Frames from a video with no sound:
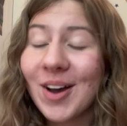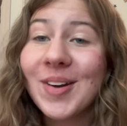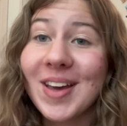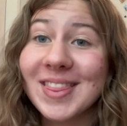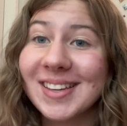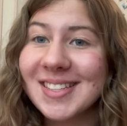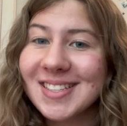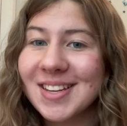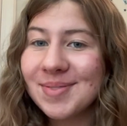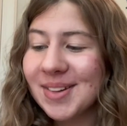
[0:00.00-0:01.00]
Okay, this is
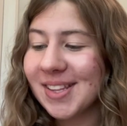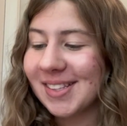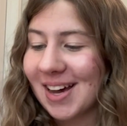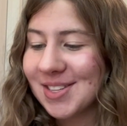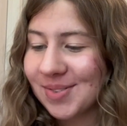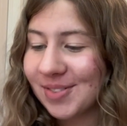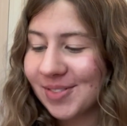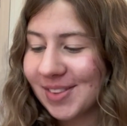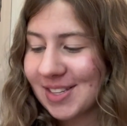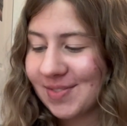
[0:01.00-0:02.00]
gonna be the last one for
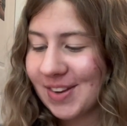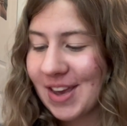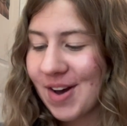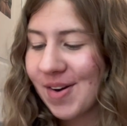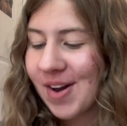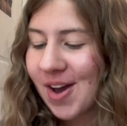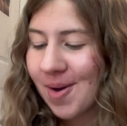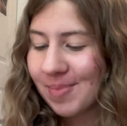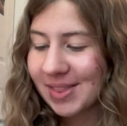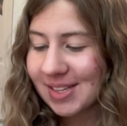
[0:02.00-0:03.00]
this video,
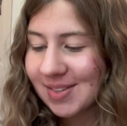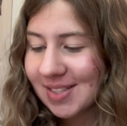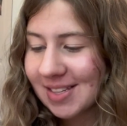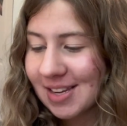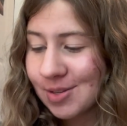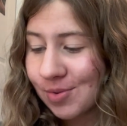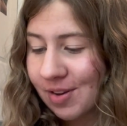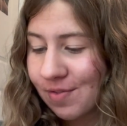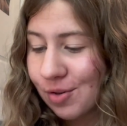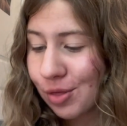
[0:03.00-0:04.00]
but this one says, we'll
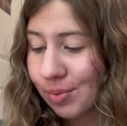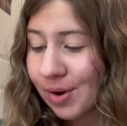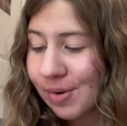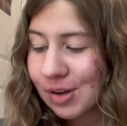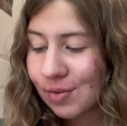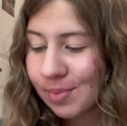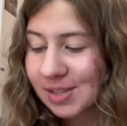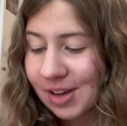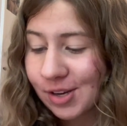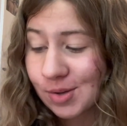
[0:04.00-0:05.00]
give you three words from a
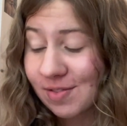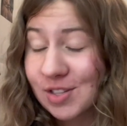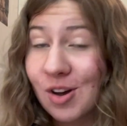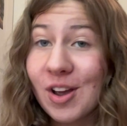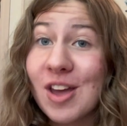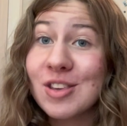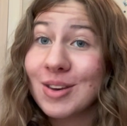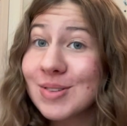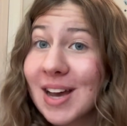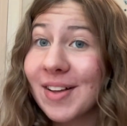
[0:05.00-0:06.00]
Taylor Swift song and
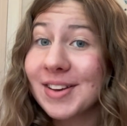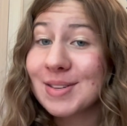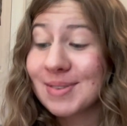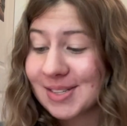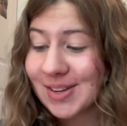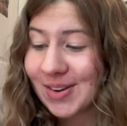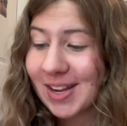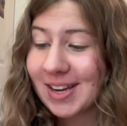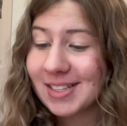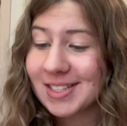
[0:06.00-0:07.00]
you tell us what song it
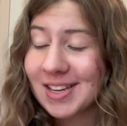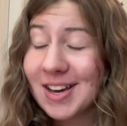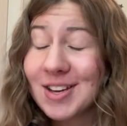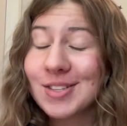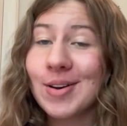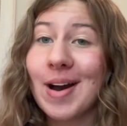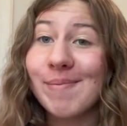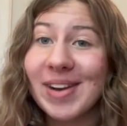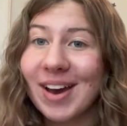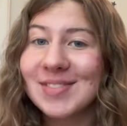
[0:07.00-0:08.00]
is. So I'm
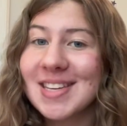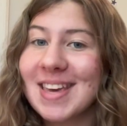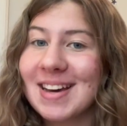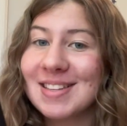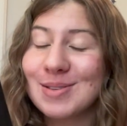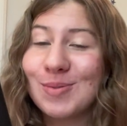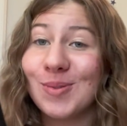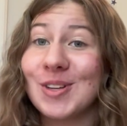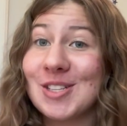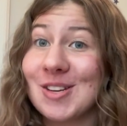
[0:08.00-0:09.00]
gonna have to guess
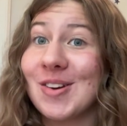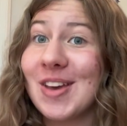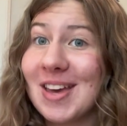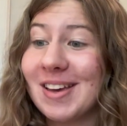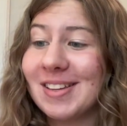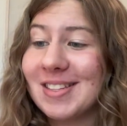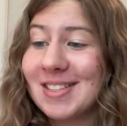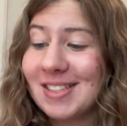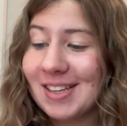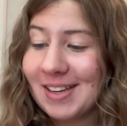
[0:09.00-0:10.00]
which song it
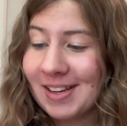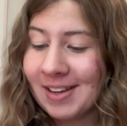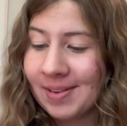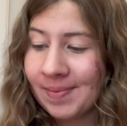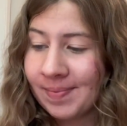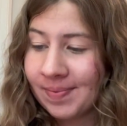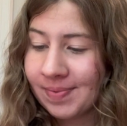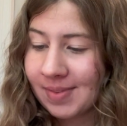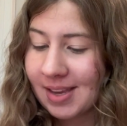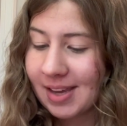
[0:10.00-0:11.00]
is.
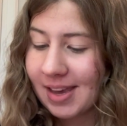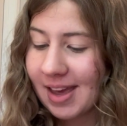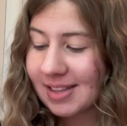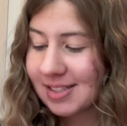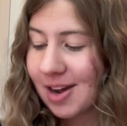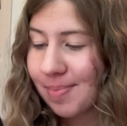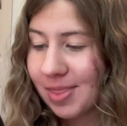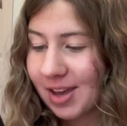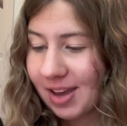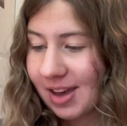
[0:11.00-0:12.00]
Can't Stop
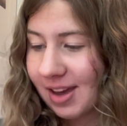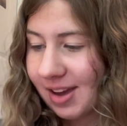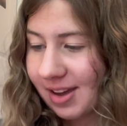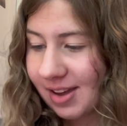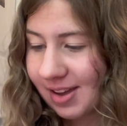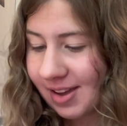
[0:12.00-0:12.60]
Thinking